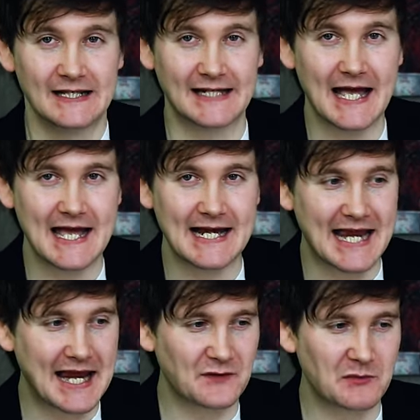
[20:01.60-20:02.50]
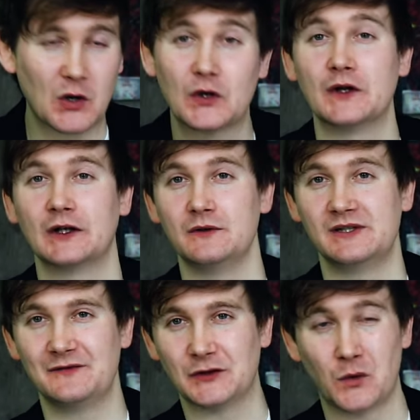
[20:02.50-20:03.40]
to get an even more
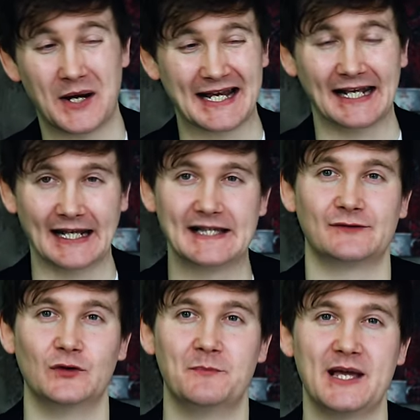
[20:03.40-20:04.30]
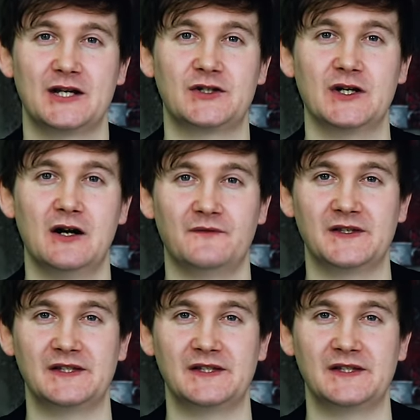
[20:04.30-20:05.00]
conclusive and quite literal picture of the